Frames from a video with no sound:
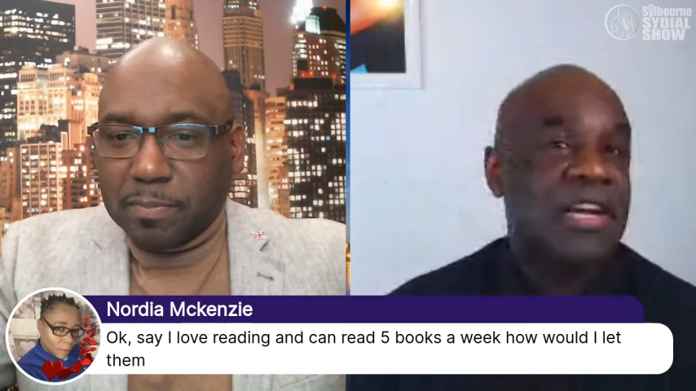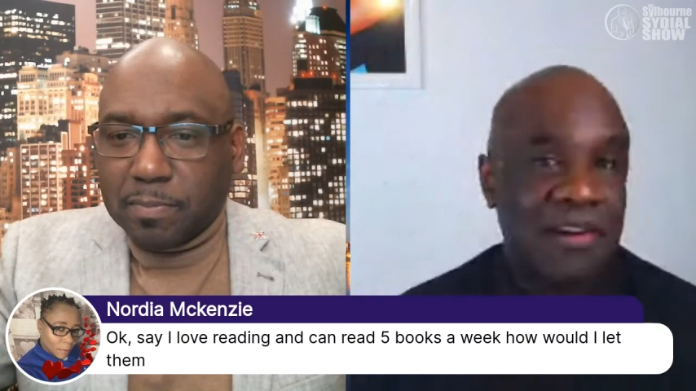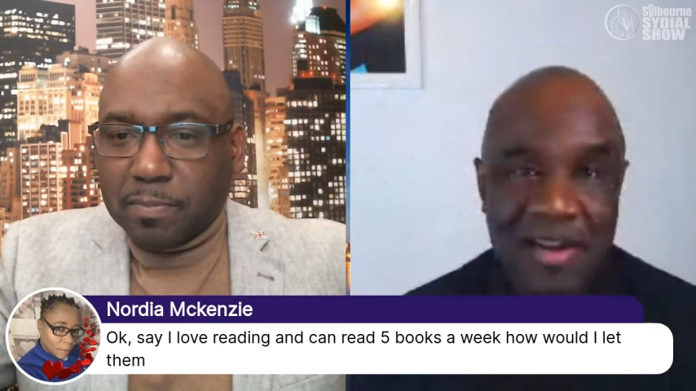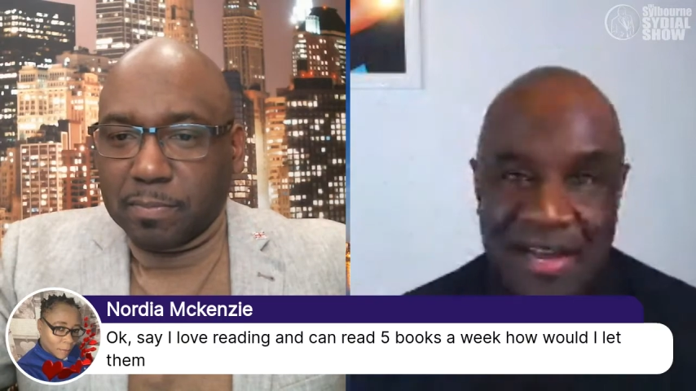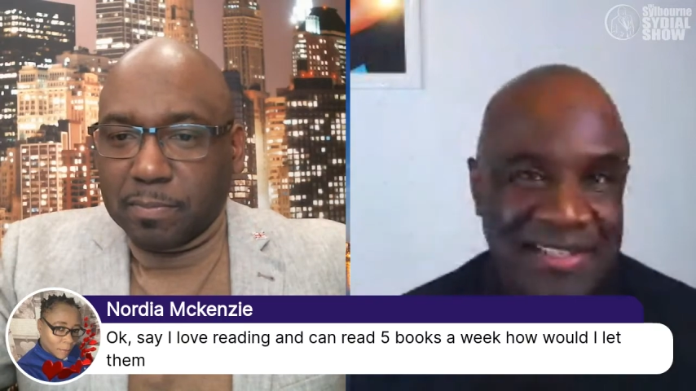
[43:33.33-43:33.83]
Speaker 1: I
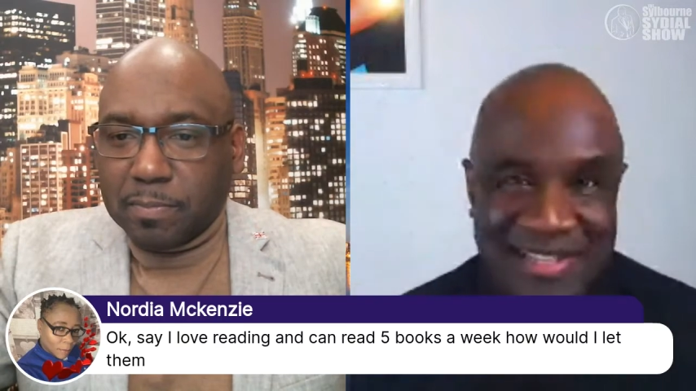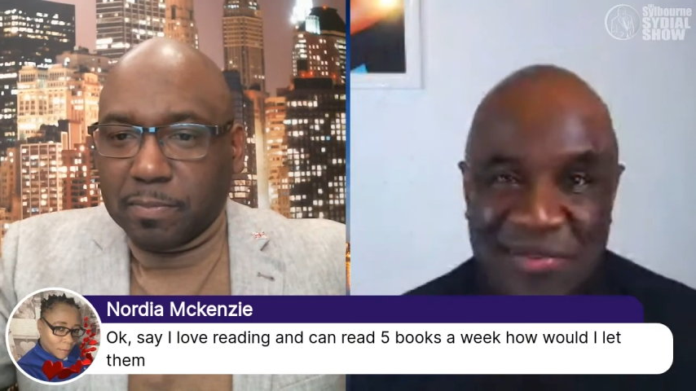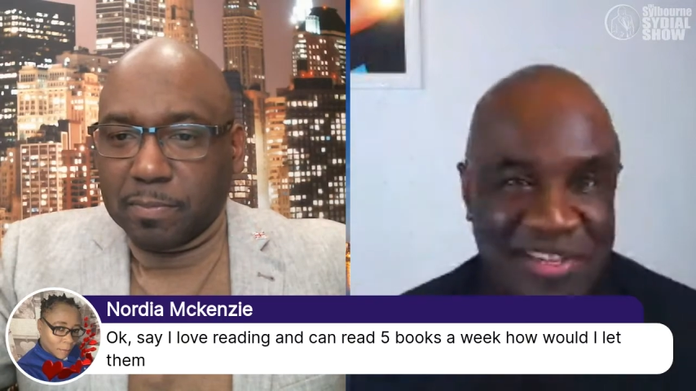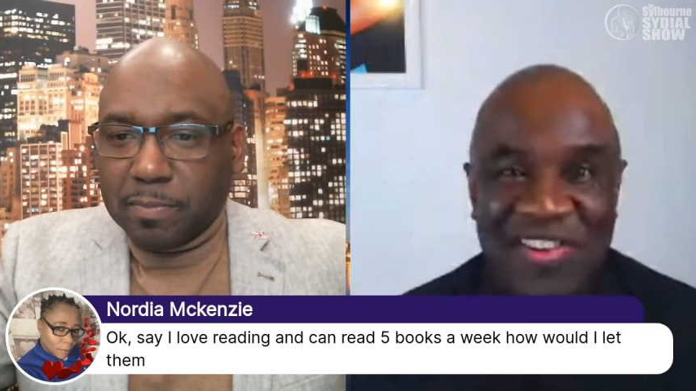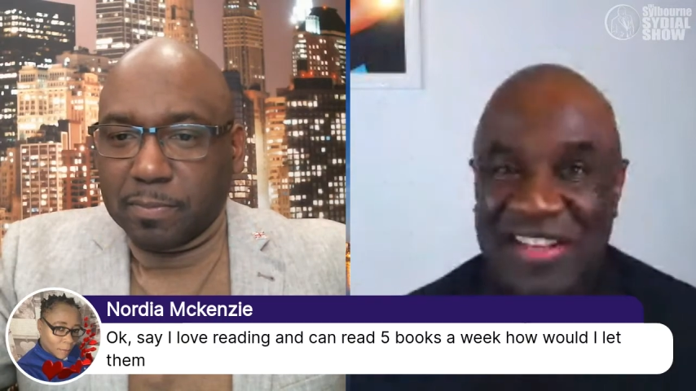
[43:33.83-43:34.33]
proofreader.
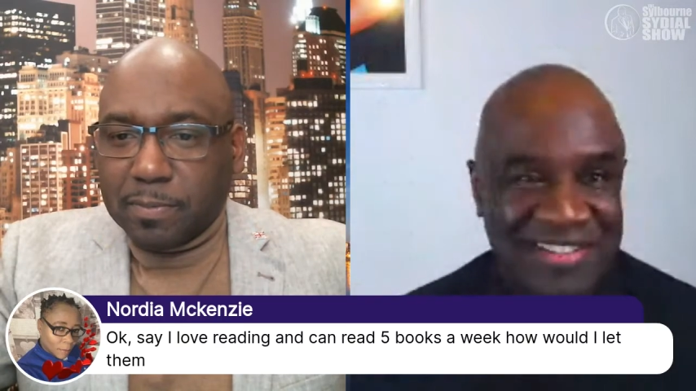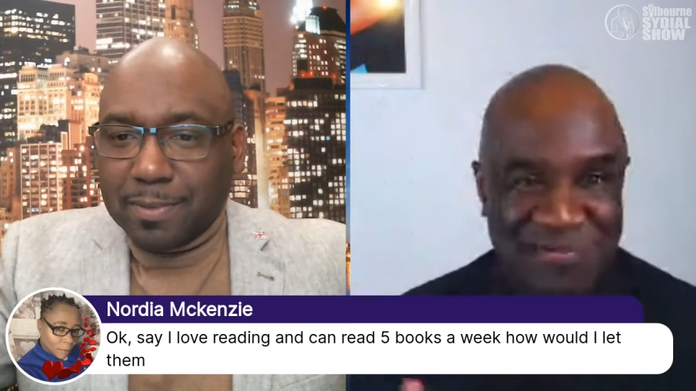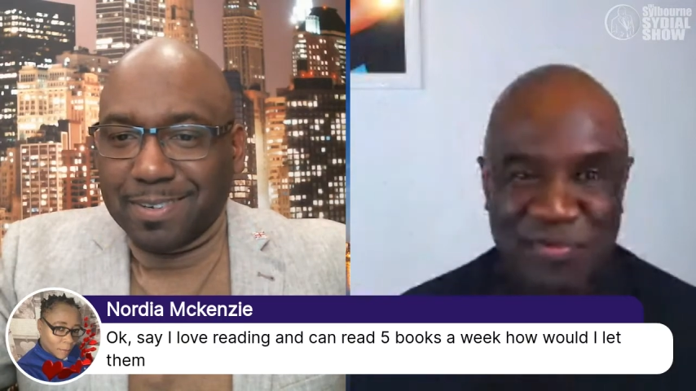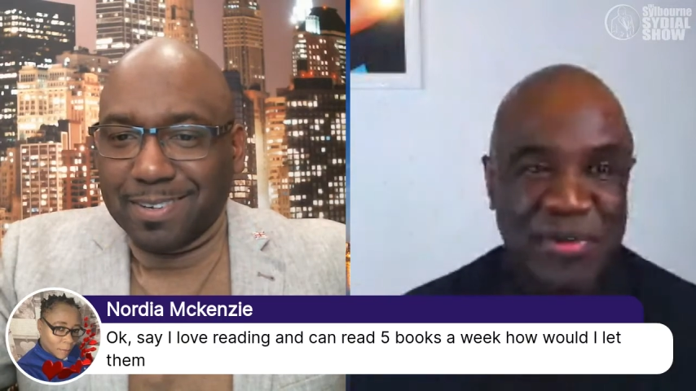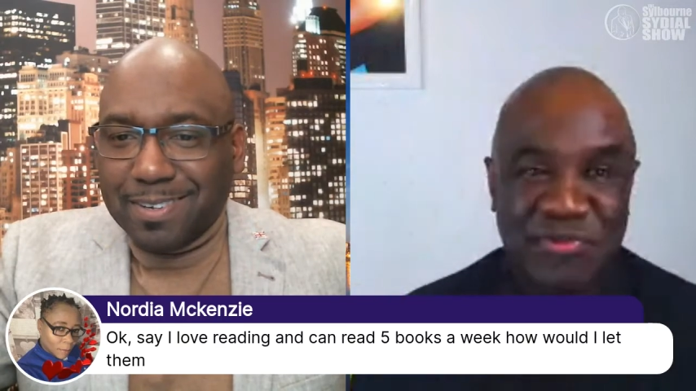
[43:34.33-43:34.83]

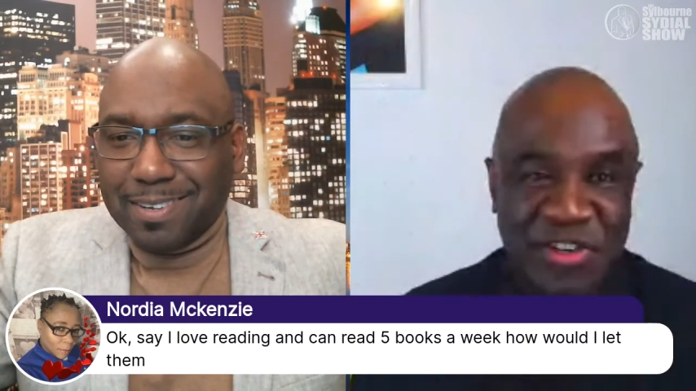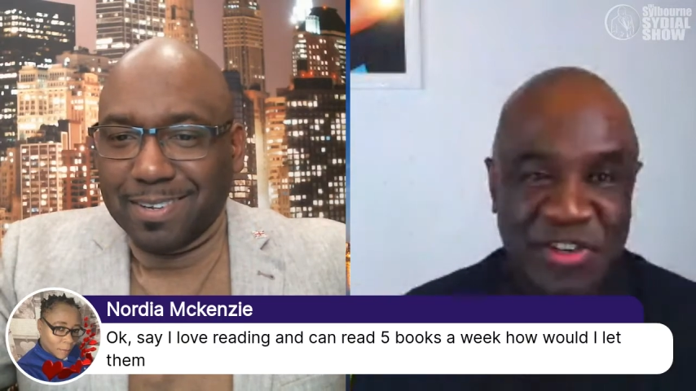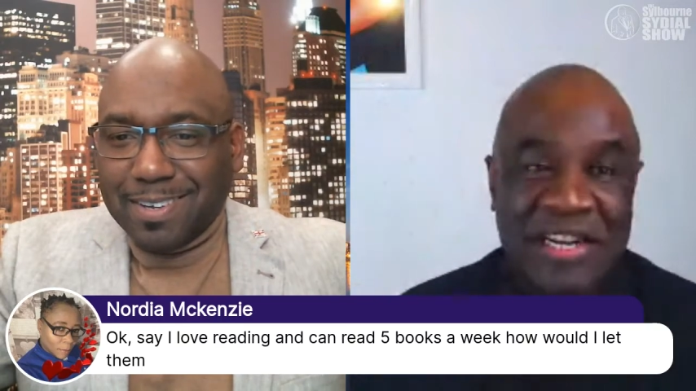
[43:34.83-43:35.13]
Proofreader.